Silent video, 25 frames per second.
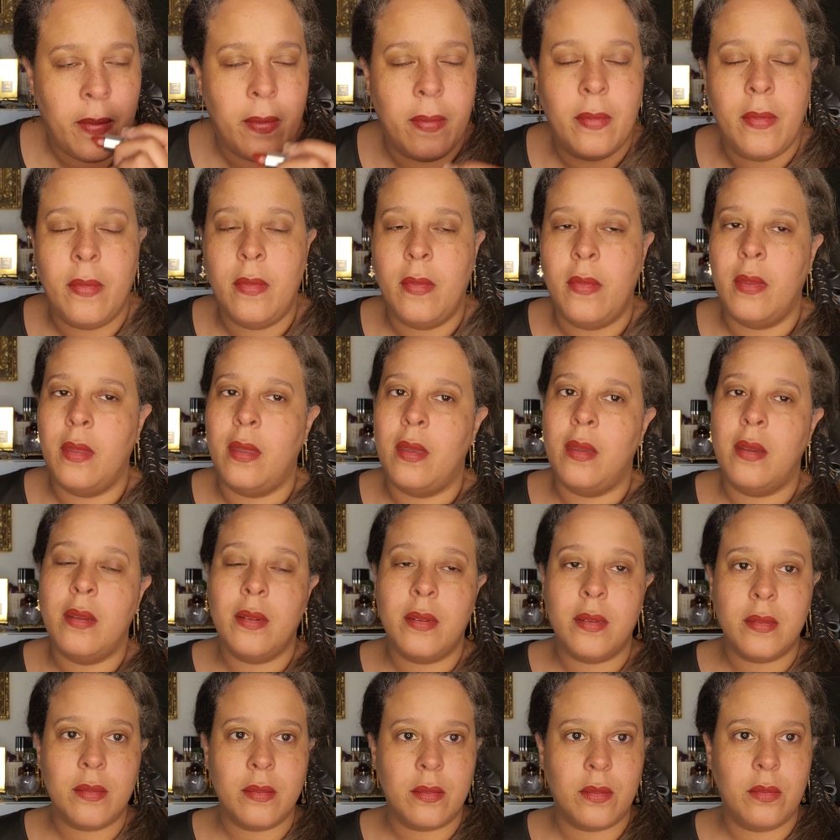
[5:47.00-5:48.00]
Mm.
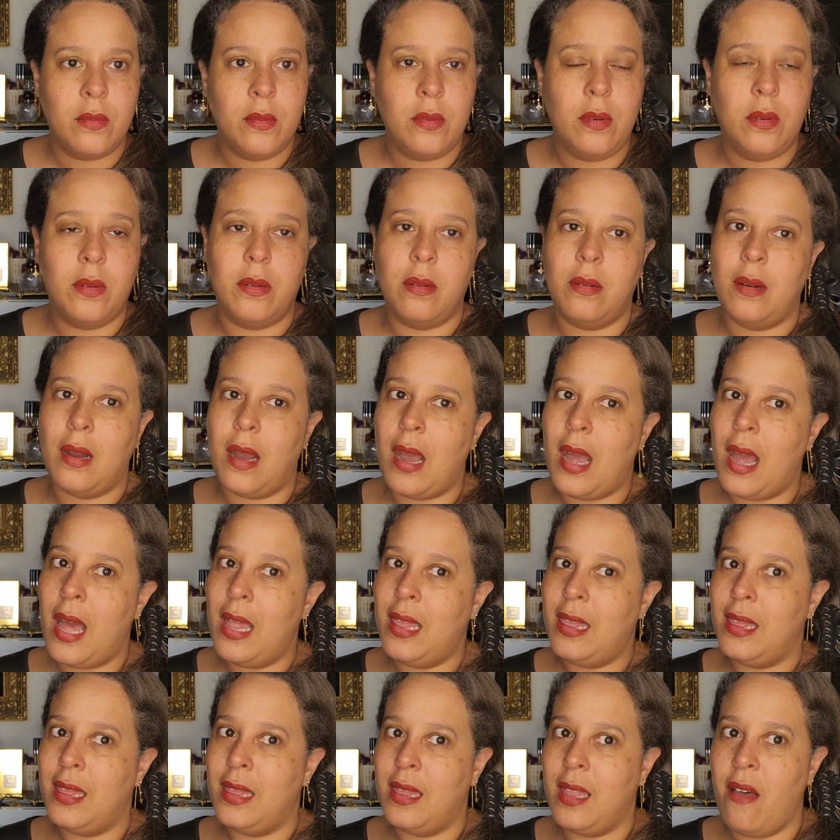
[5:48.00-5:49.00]
Ooh, I
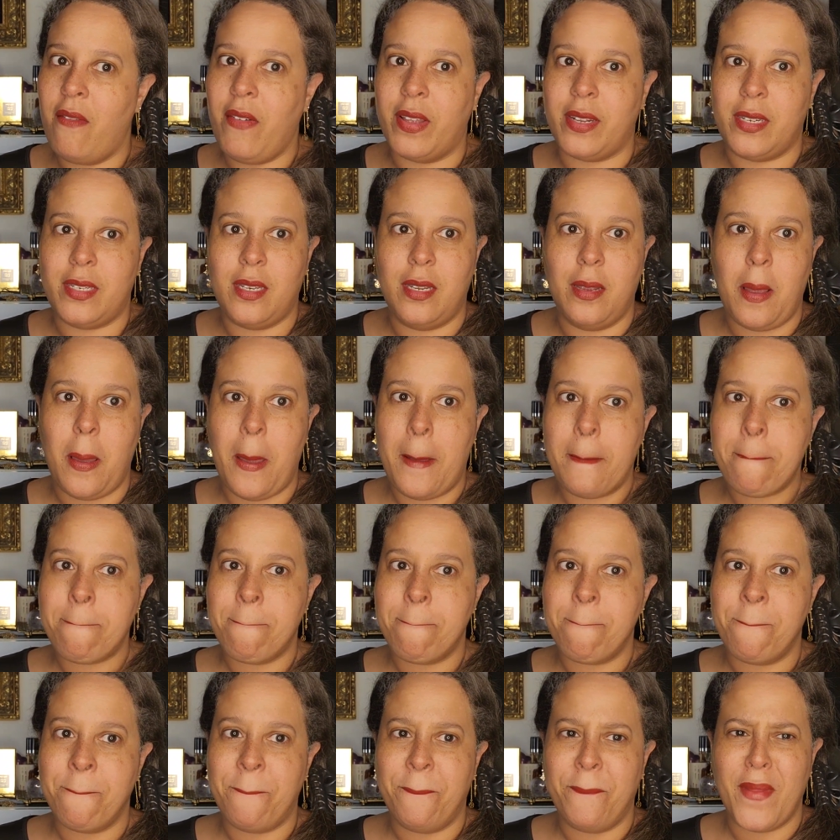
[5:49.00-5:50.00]
love it.
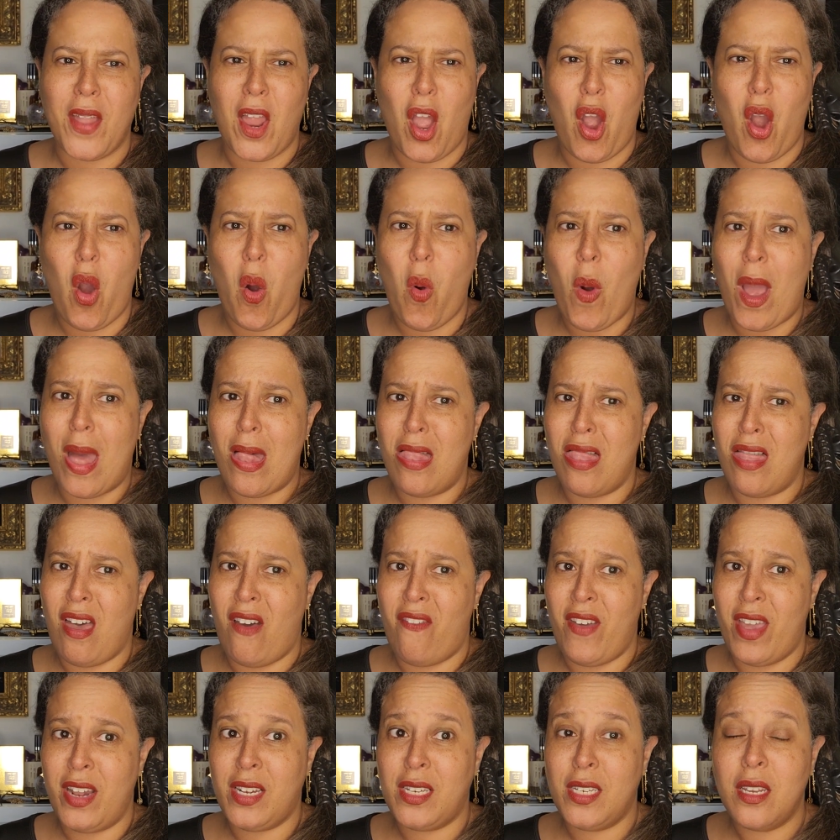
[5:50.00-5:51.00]
Oh, I
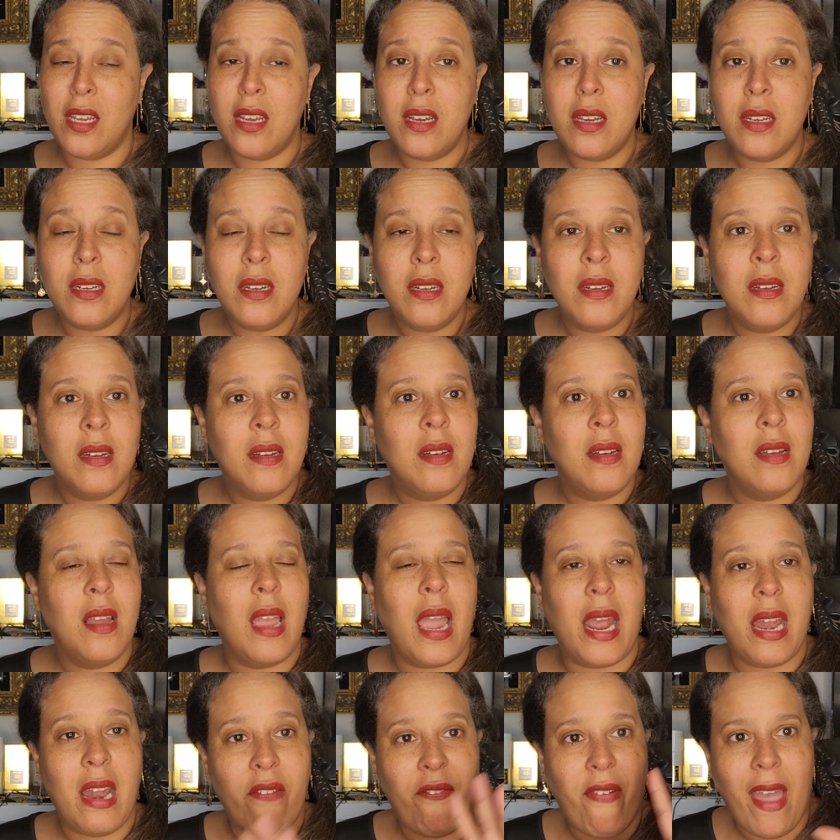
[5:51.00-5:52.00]
love it.
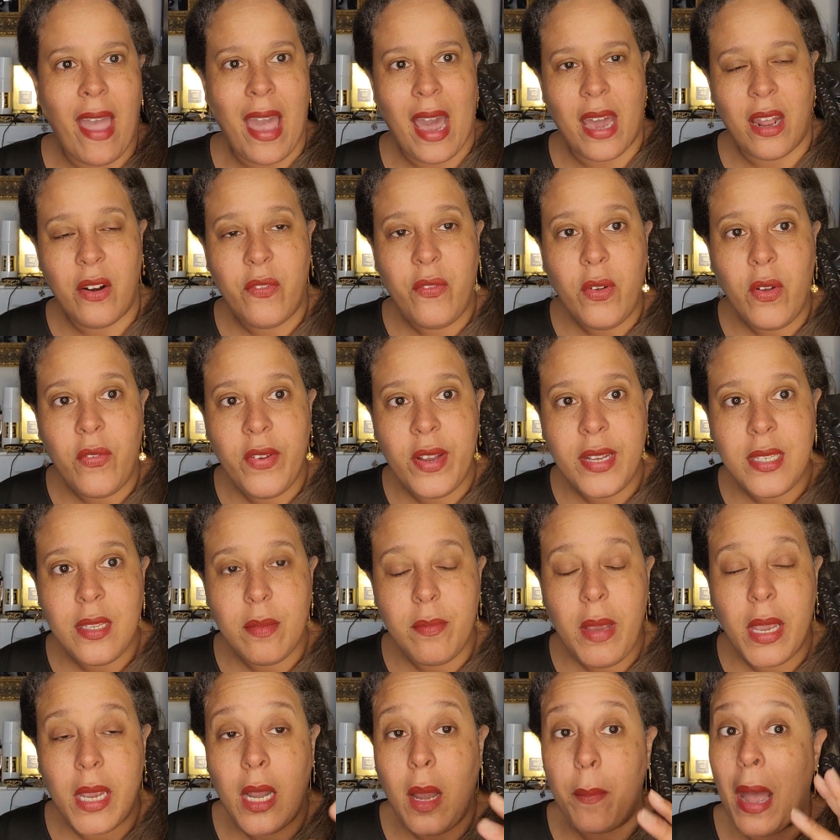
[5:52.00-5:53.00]
And if I had a full face of
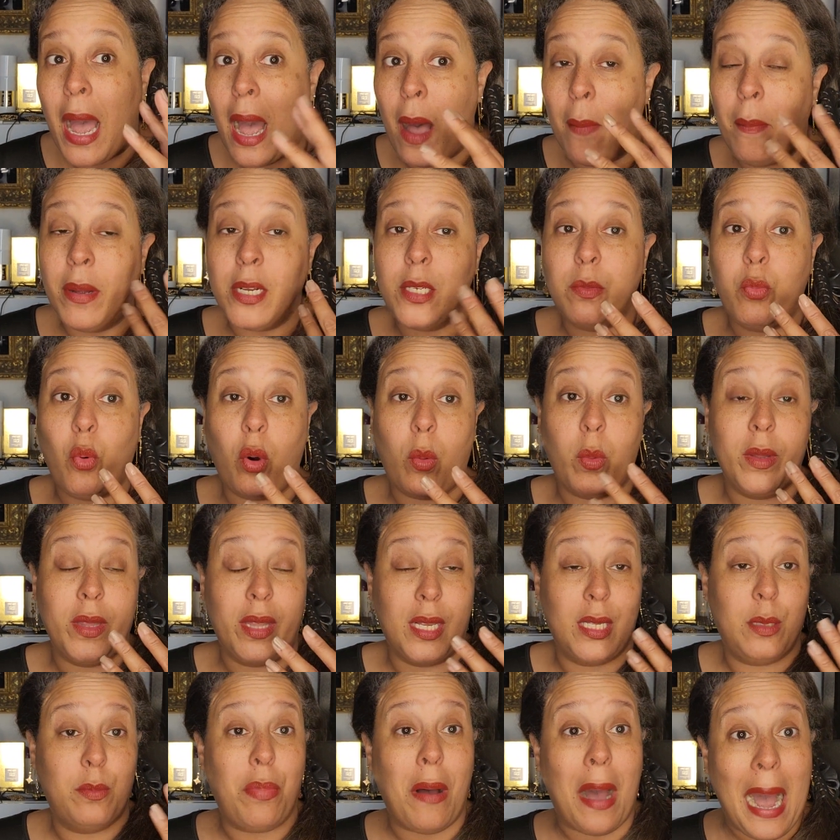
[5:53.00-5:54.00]
makeup, how much more would
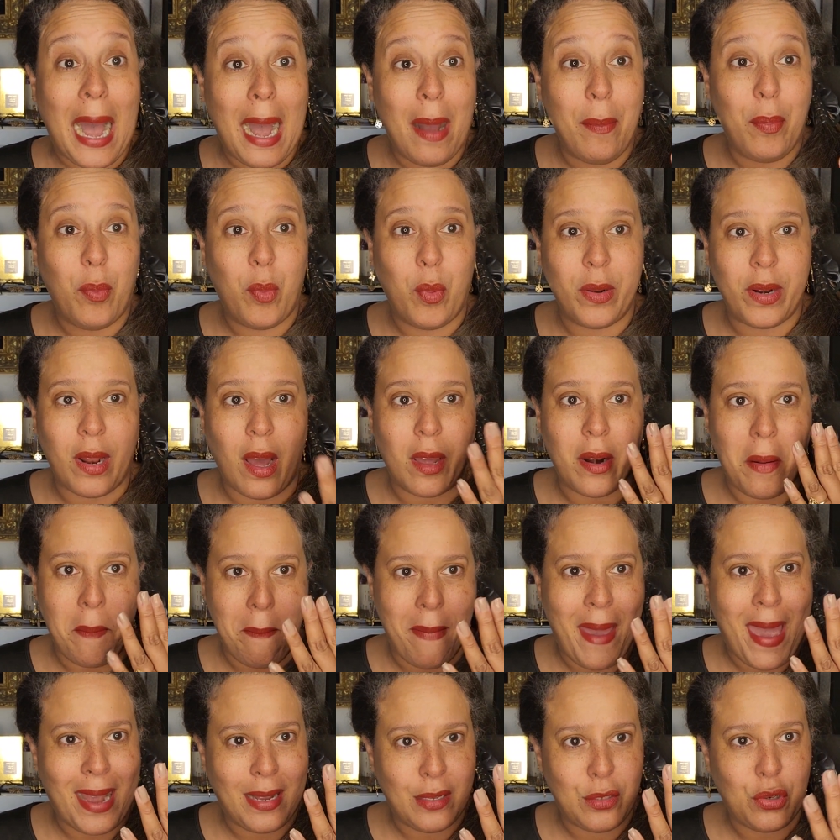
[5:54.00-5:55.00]
this pop when on a
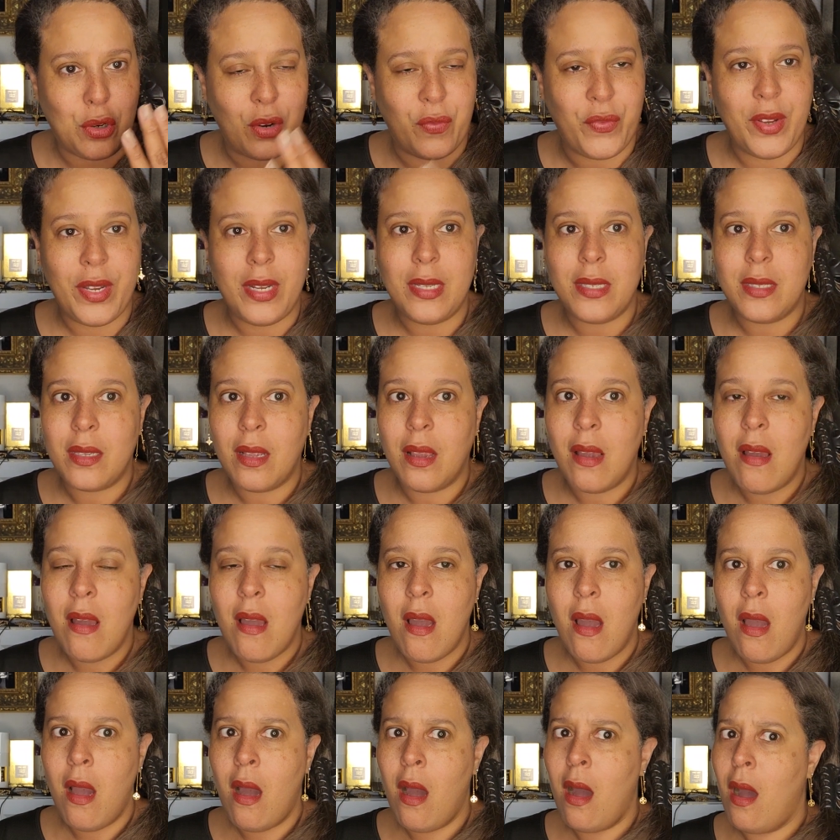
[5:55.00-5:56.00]
matte surface?
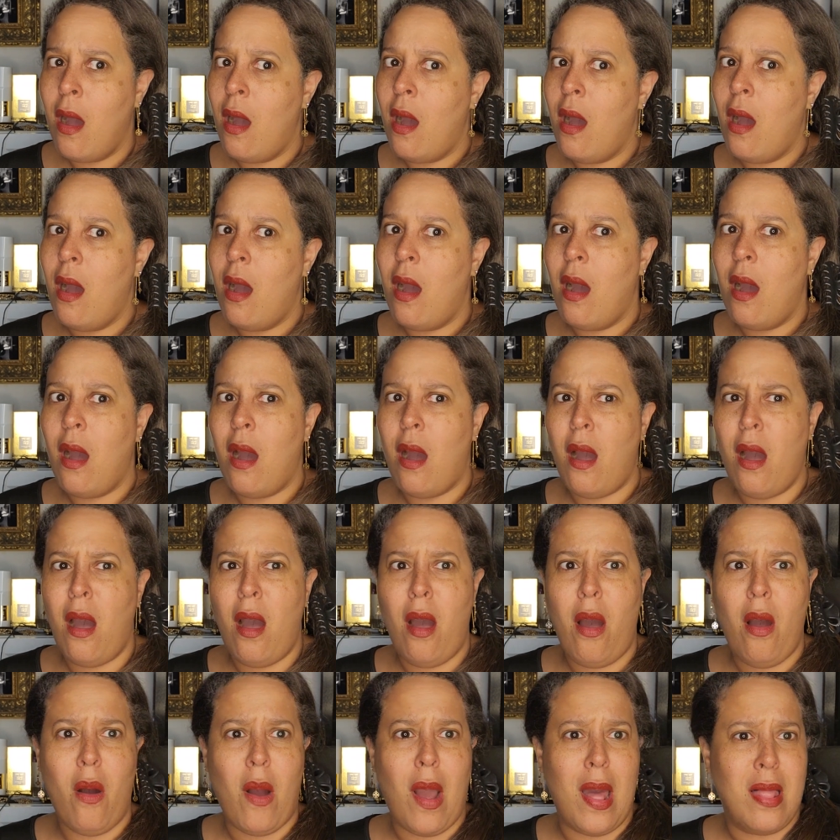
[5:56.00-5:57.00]

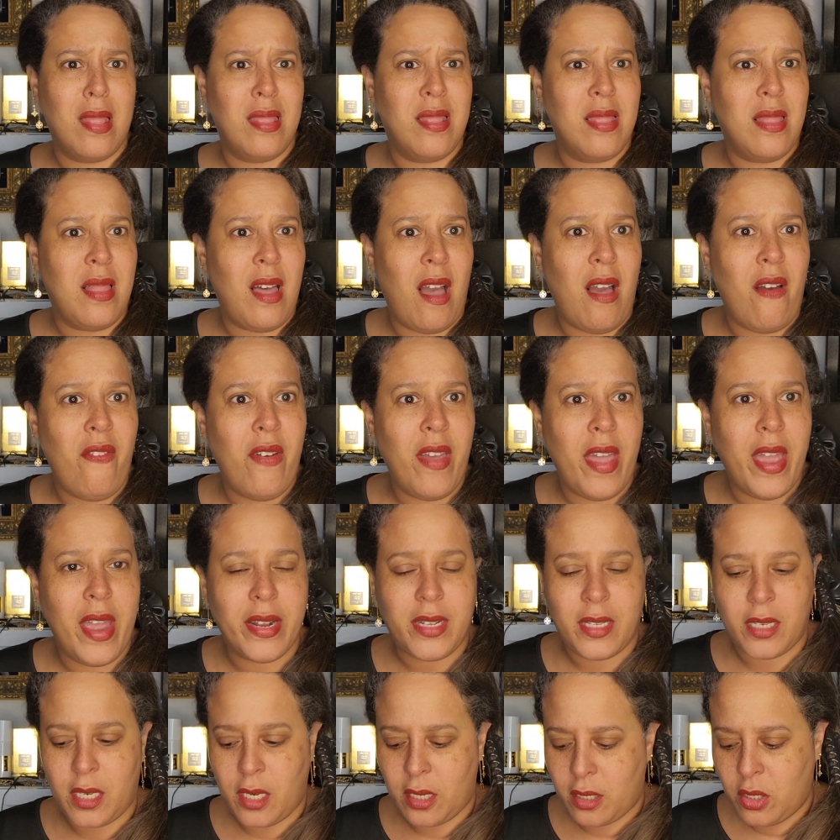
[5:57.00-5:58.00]
Oh, I love
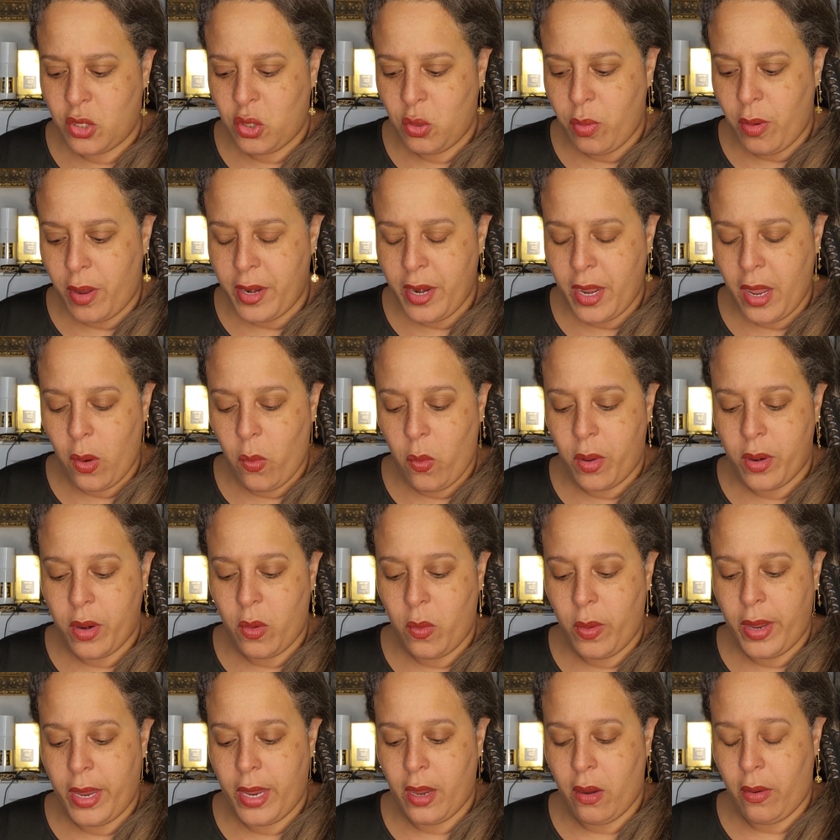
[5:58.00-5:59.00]
it. Dubonnet
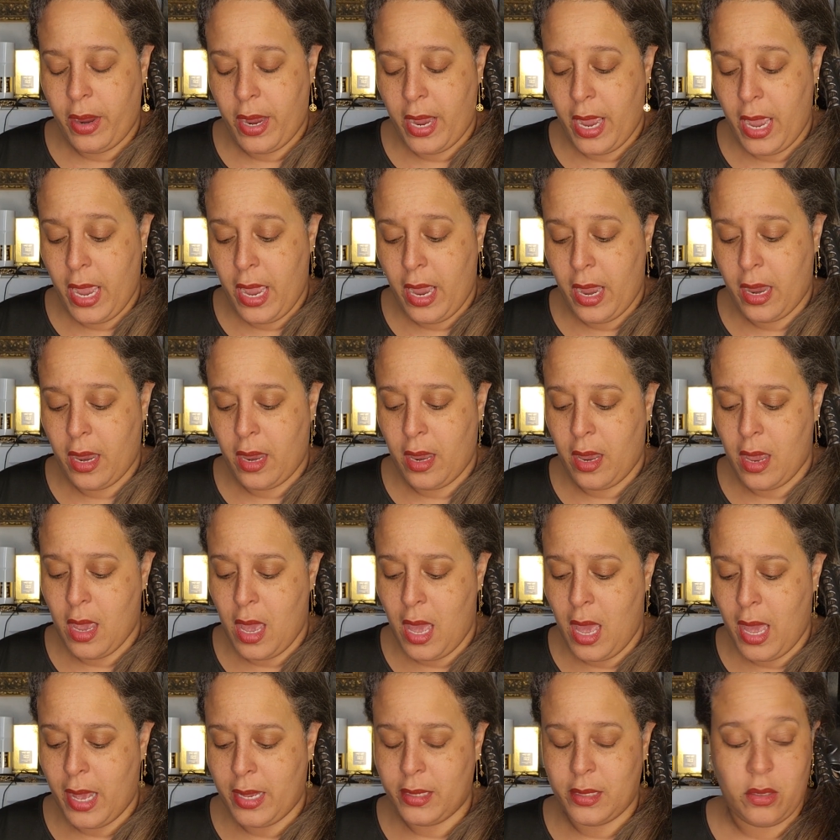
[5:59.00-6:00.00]
108. Okay,
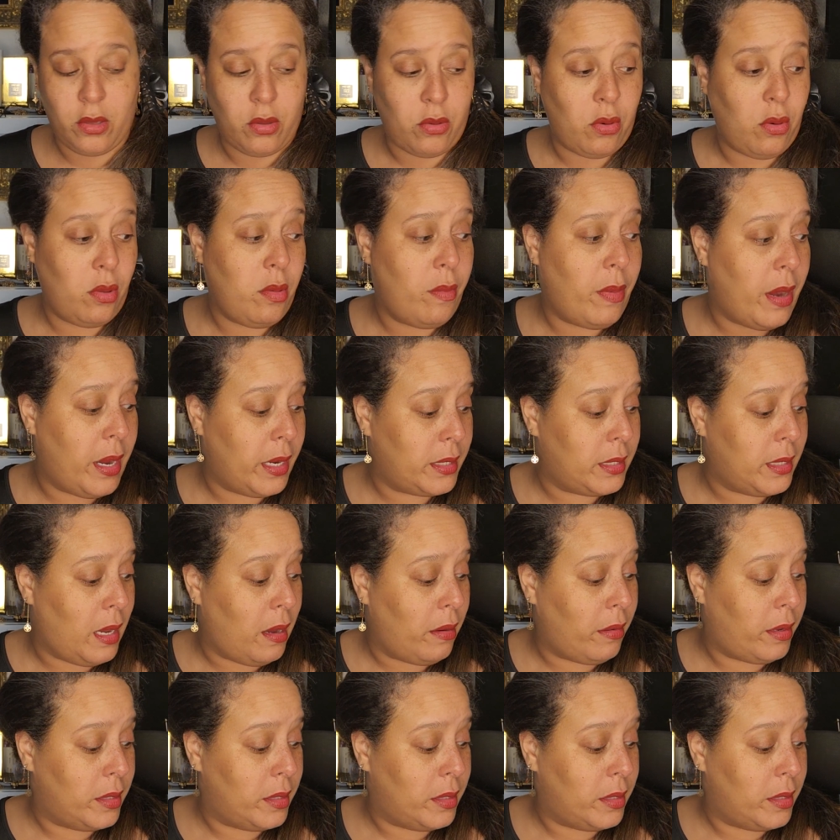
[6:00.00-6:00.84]
yes. Throw the box out